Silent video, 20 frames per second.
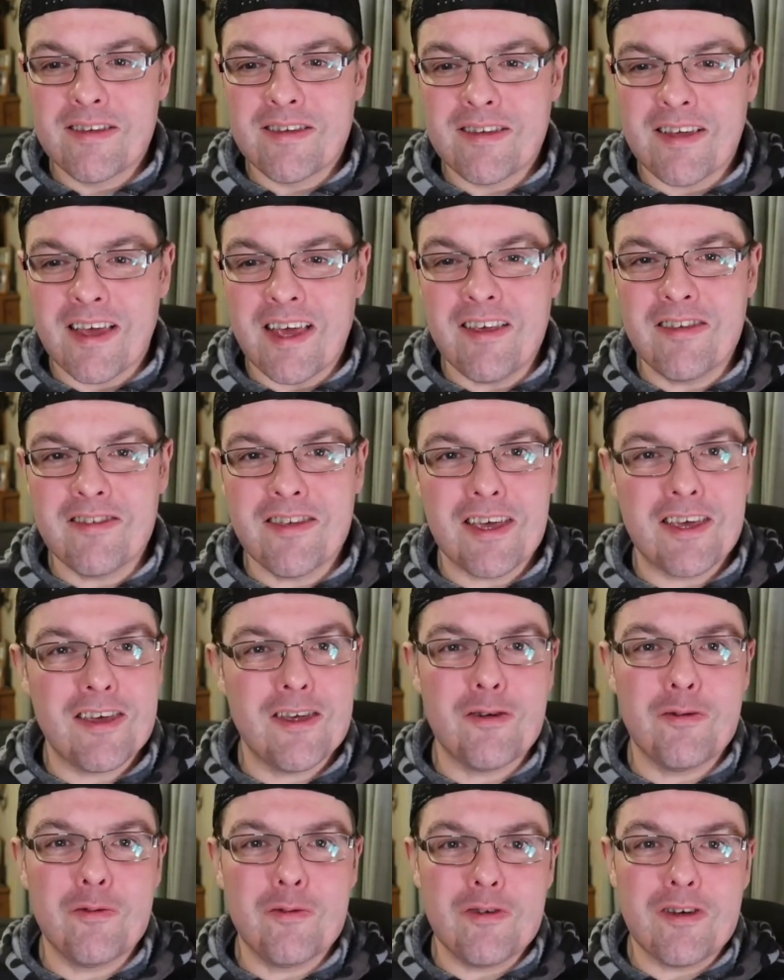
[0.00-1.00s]
he's like, you
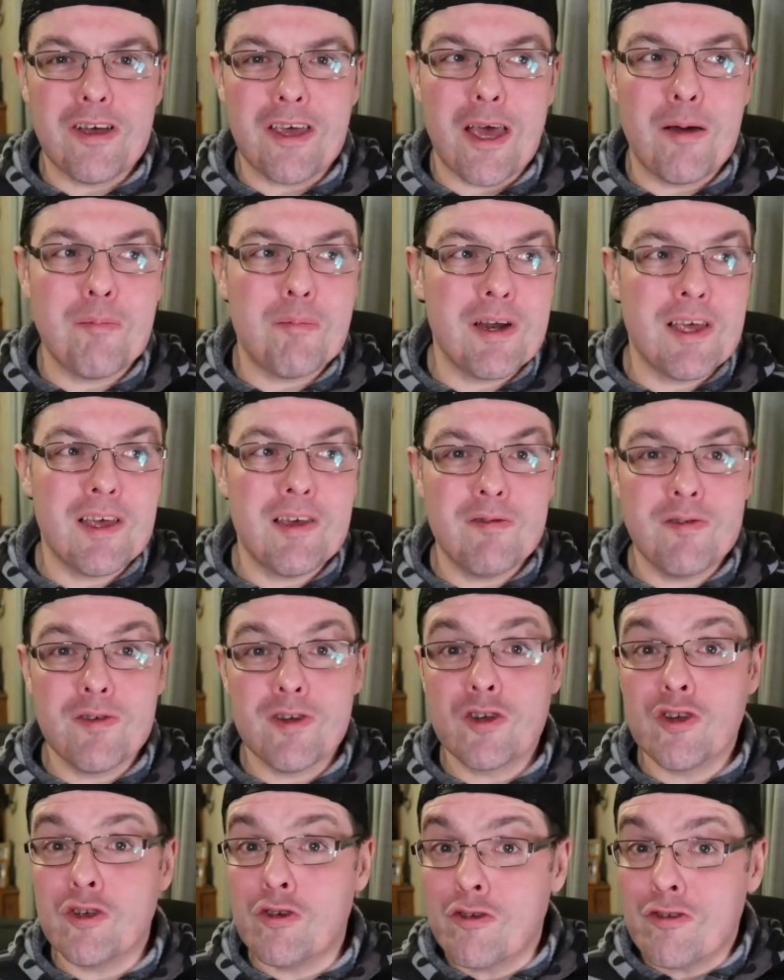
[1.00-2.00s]
know, I can't believe you're
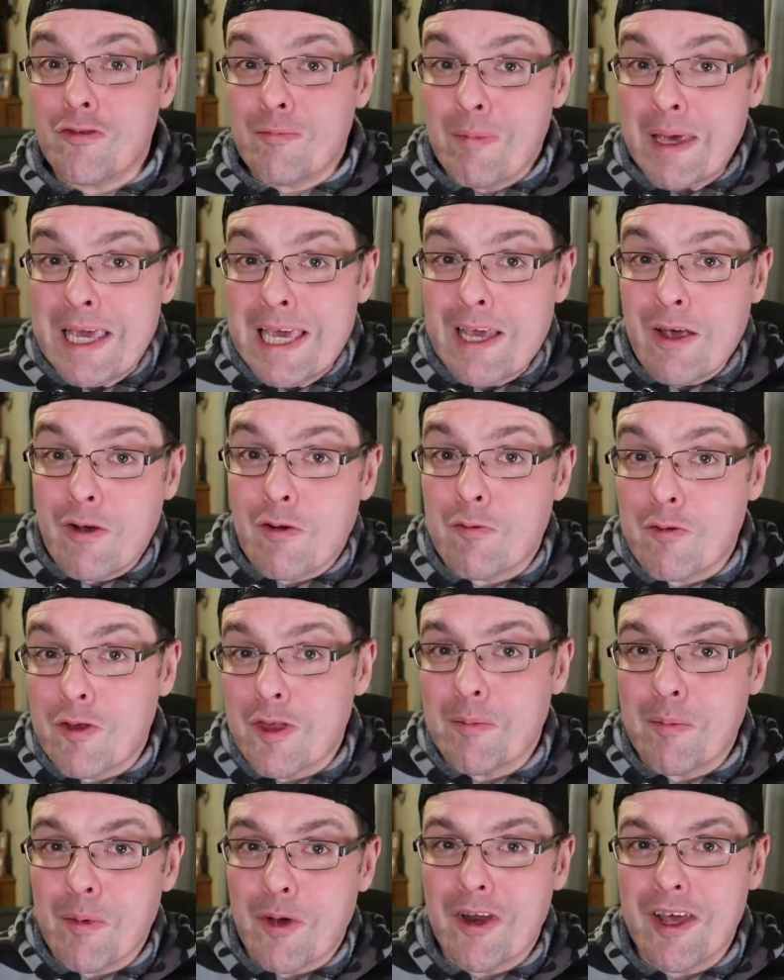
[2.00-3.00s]
choosing me over
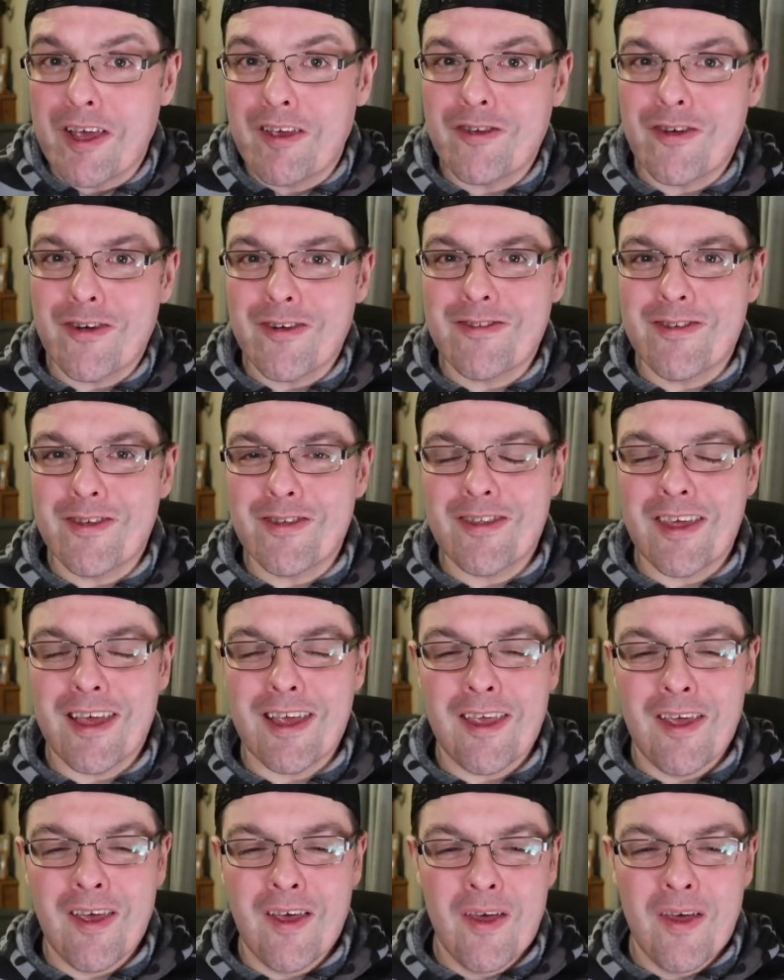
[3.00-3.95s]
the money, sort of a thing.